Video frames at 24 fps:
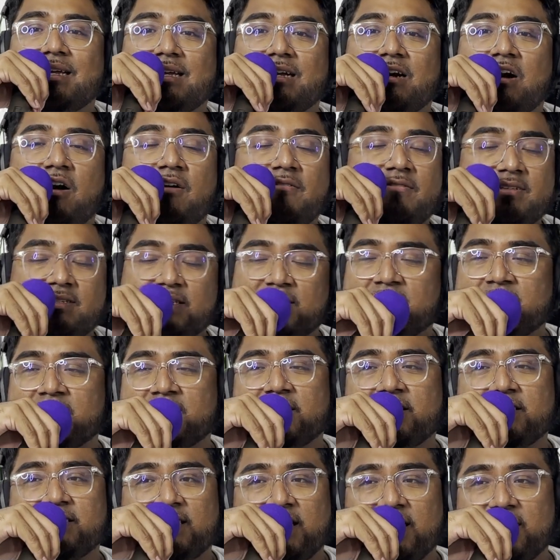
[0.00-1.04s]
Obviously, it's a
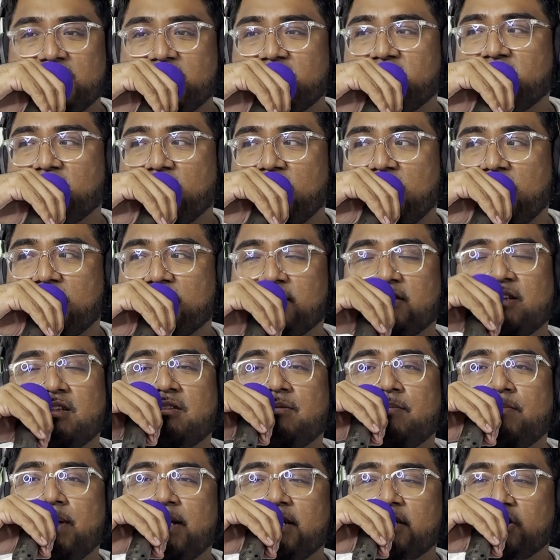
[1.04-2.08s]
contested shot. It's not the
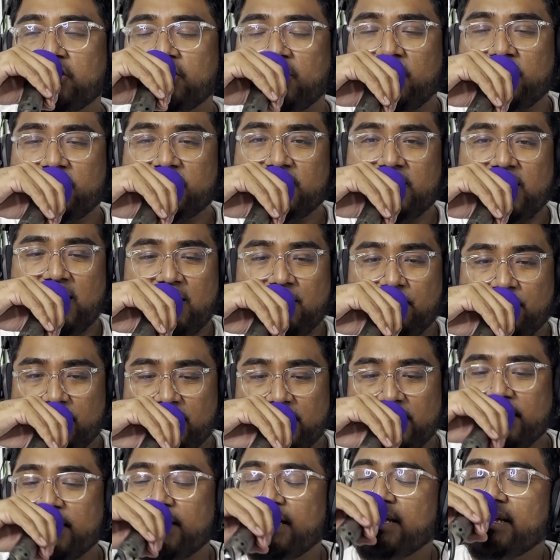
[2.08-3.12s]
best shot to get,
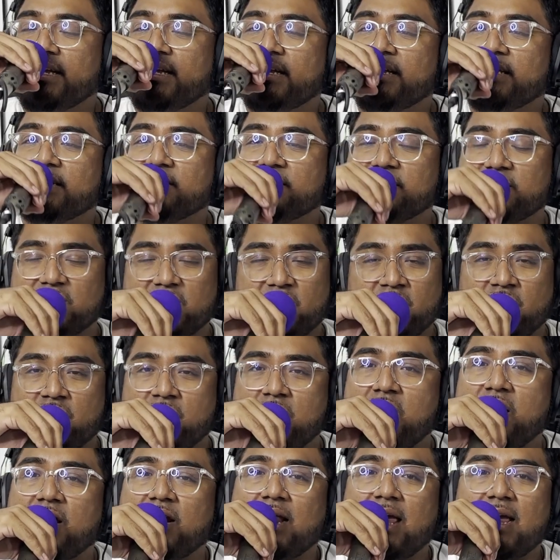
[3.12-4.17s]
but you're
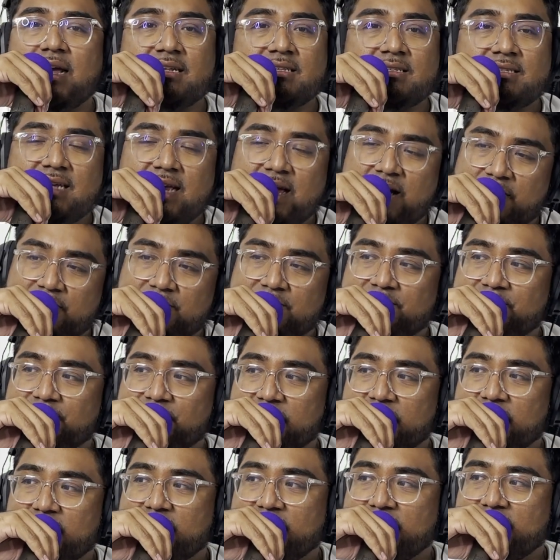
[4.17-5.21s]
not like, damn,
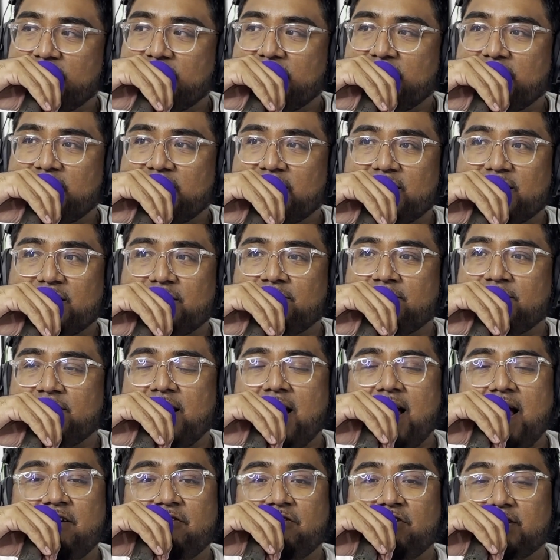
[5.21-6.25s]
we
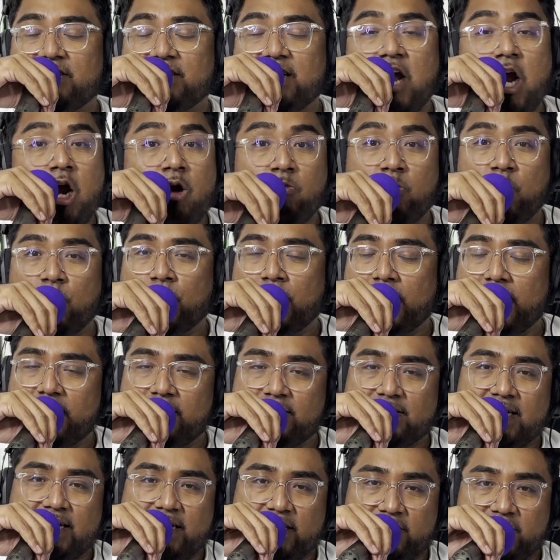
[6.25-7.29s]
have a terrible player
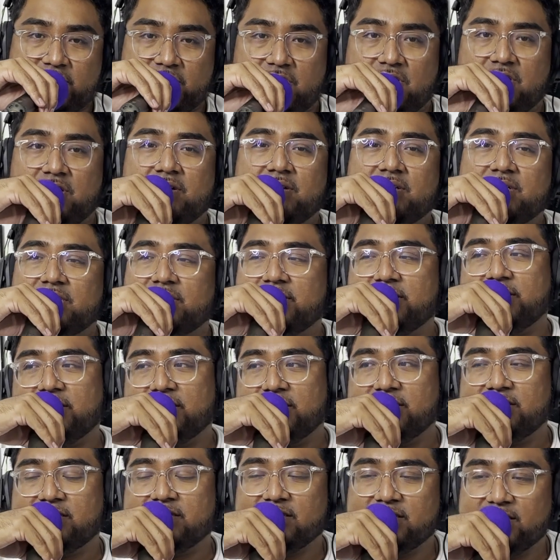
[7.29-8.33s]
taking a shot.
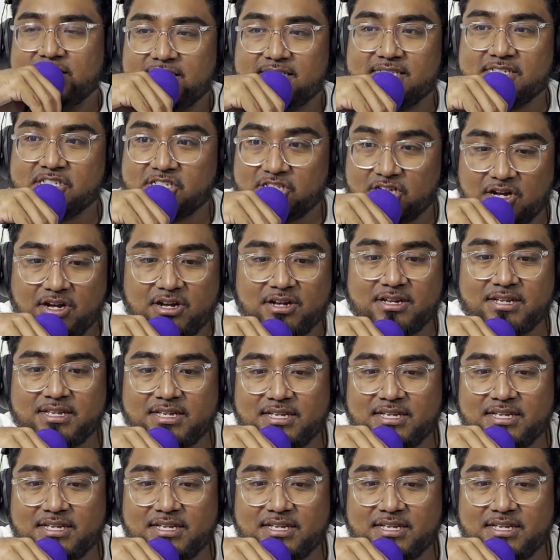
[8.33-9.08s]
It's a decent shot.